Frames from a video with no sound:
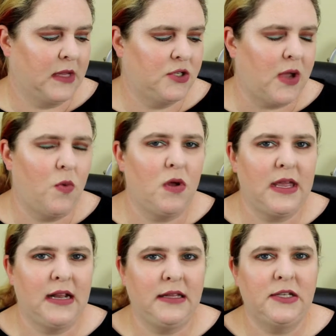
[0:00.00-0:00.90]
So I will
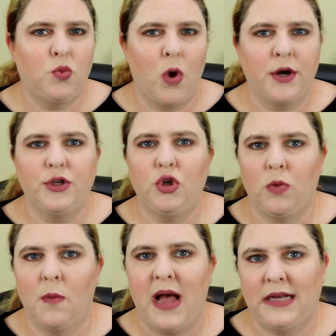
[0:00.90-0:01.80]
get at least 1 or 2
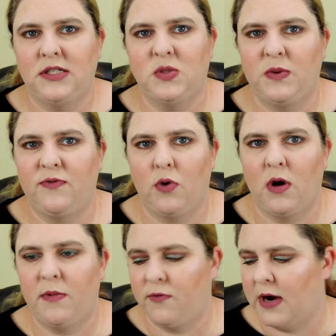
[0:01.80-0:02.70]
more boxes
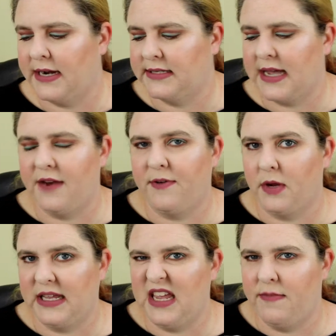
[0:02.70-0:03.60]
before I decide if I'm
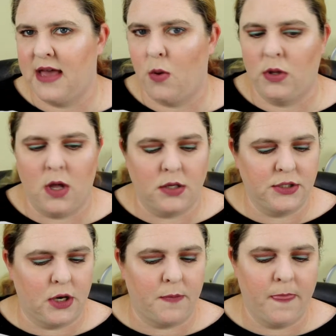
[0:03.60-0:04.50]
going to keep that one long
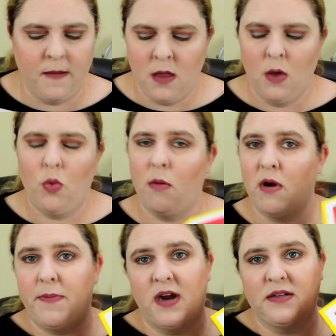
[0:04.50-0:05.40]
term.
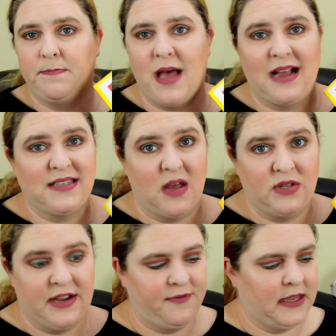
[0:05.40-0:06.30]
Walmart box I will
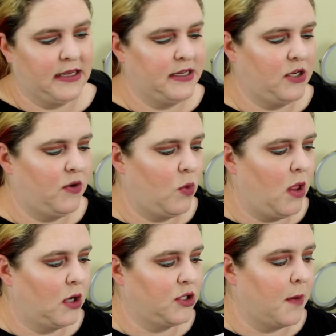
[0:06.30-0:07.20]
definitely continue to
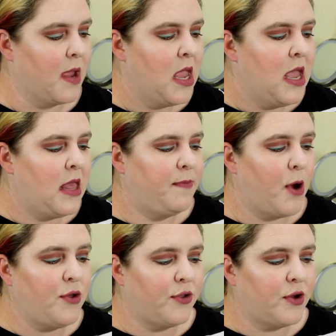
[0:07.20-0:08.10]
long term.
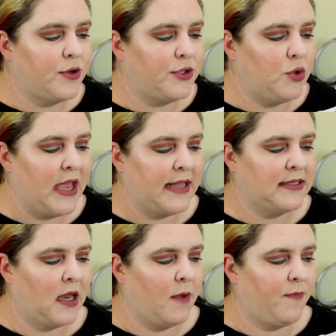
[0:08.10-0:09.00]
Both of those you can
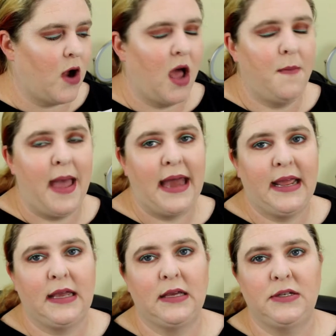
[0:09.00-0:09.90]
sign up for
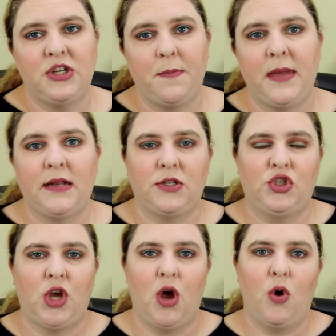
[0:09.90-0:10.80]
automatic shipment,
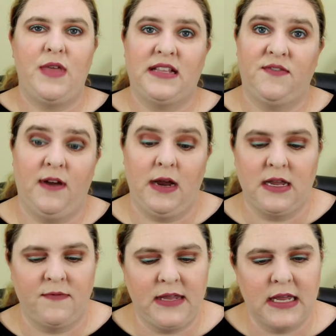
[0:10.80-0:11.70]
so that's very
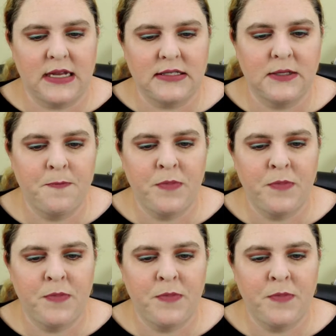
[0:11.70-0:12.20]
convenient.